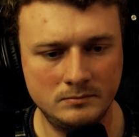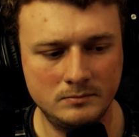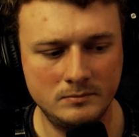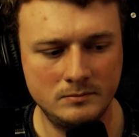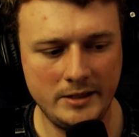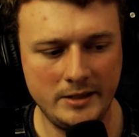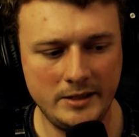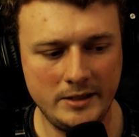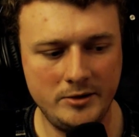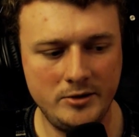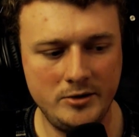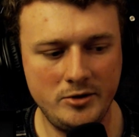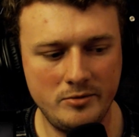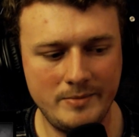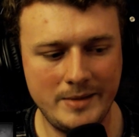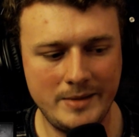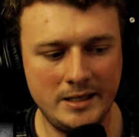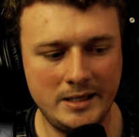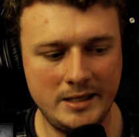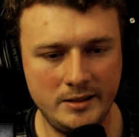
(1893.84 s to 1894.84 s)
Let your
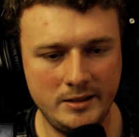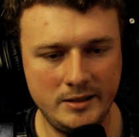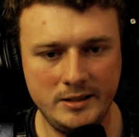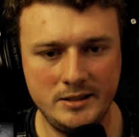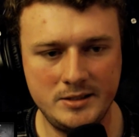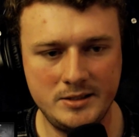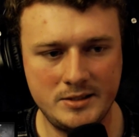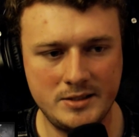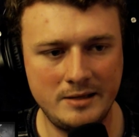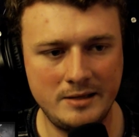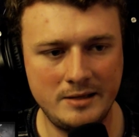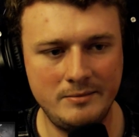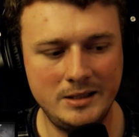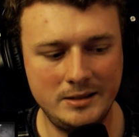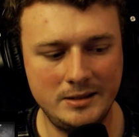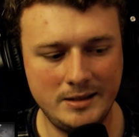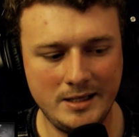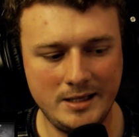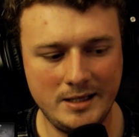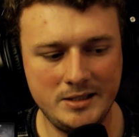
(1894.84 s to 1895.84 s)
humanity decide,
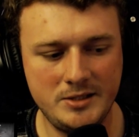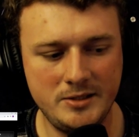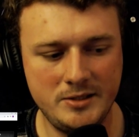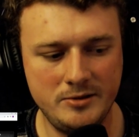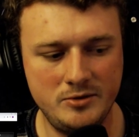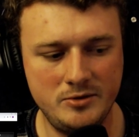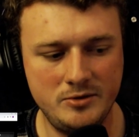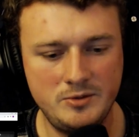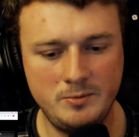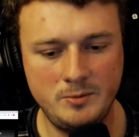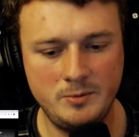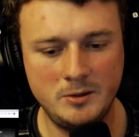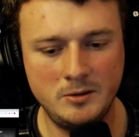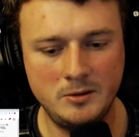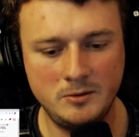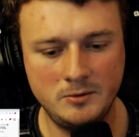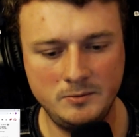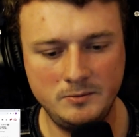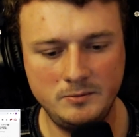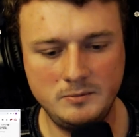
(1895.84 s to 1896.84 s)
man. That's huge,
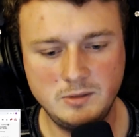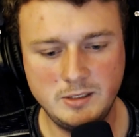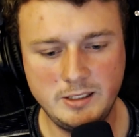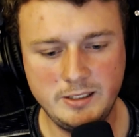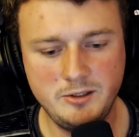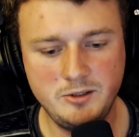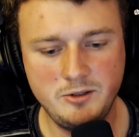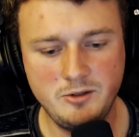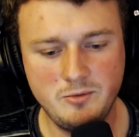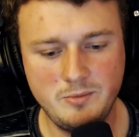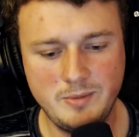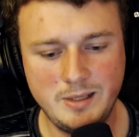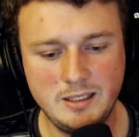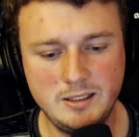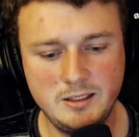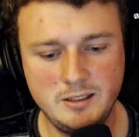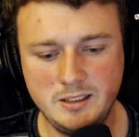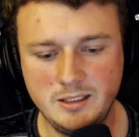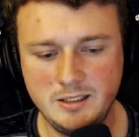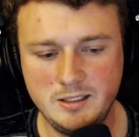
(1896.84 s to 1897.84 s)
bro. Let your
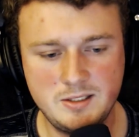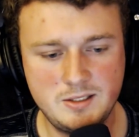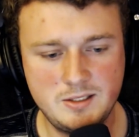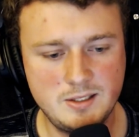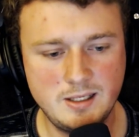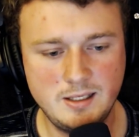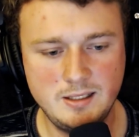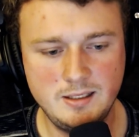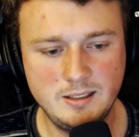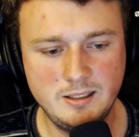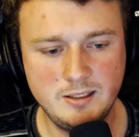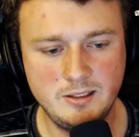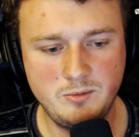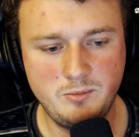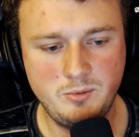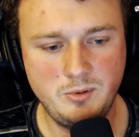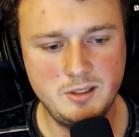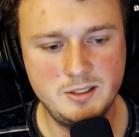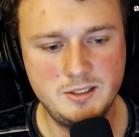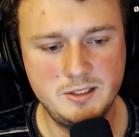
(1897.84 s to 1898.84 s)
humanity decide, not your
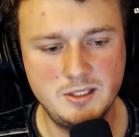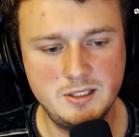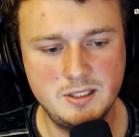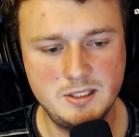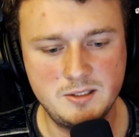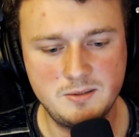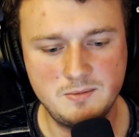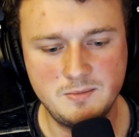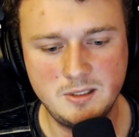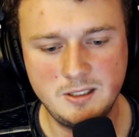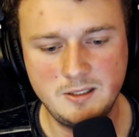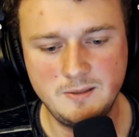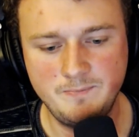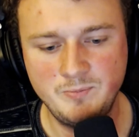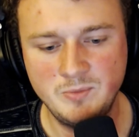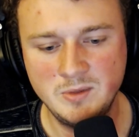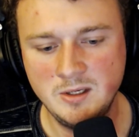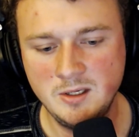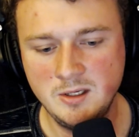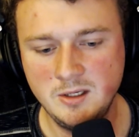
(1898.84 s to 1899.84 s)
prejudice, man.
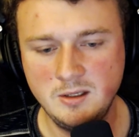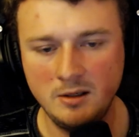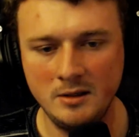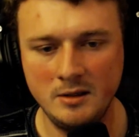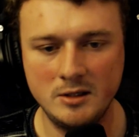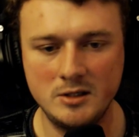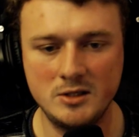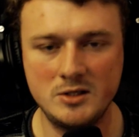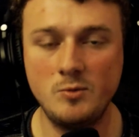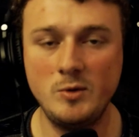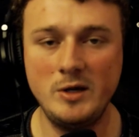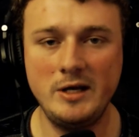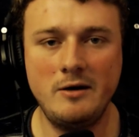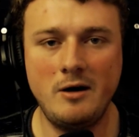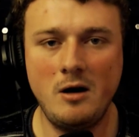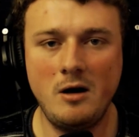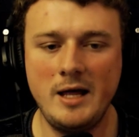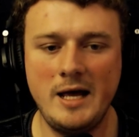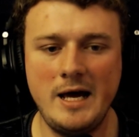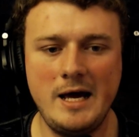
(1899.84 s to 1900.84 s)
Because we
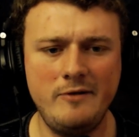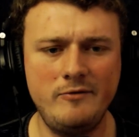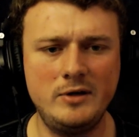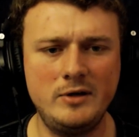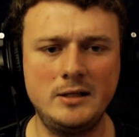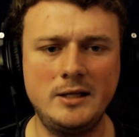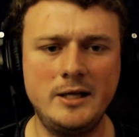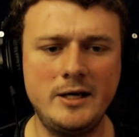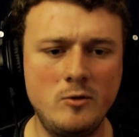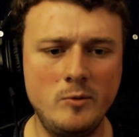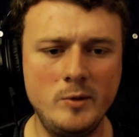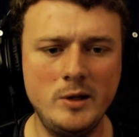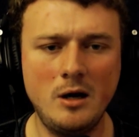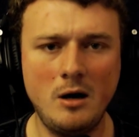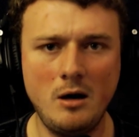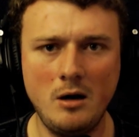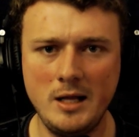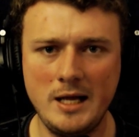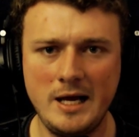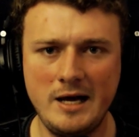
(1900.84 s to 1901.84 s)
all have it. Like, we
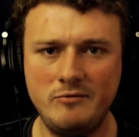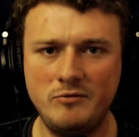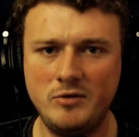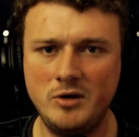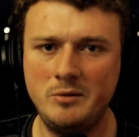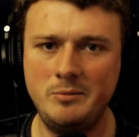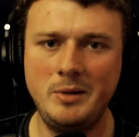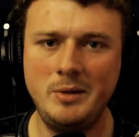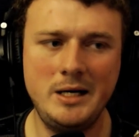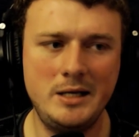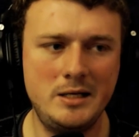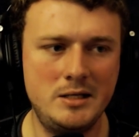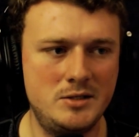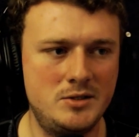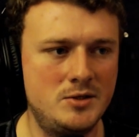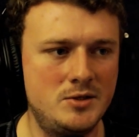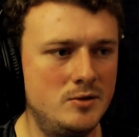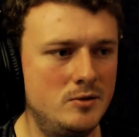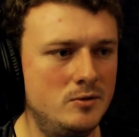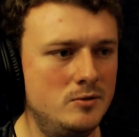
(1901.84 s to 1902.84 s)
all have our bias,
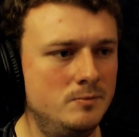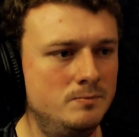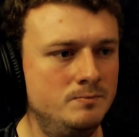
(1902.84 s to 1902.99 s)
dude.